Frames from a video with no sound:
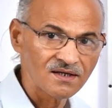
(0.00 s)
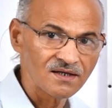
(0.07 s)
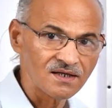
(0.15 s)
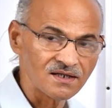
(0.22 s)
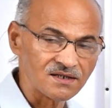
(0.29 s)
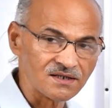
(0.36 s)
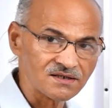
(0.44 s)

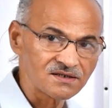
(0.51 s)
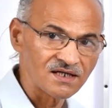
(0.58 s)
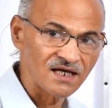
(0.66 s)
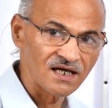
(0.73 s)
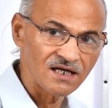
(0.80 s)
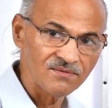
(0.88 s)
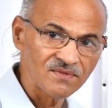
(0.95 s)
It is
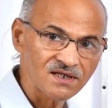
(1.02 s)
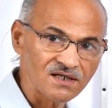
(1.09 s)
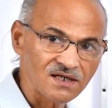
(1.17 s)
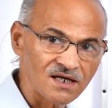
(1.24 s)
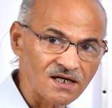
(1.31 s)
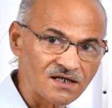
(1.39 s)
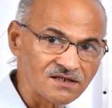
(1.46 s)
enmity
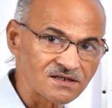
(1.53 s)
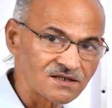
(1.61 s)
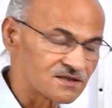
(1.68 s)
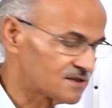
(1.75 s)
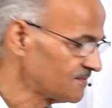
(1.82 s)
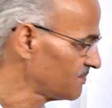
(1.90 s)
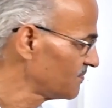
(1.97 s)

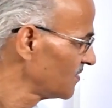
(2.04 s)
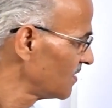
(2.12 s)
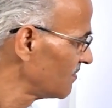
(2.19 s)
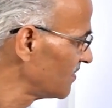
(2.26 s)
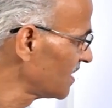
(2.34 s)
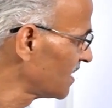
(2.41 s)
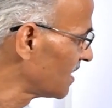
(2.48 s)
relationship,
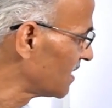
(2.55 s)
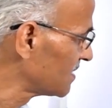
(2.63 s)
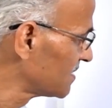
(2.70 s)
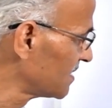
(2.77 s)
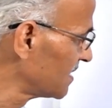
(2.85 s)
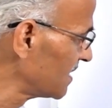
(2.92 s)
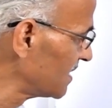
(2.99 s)
because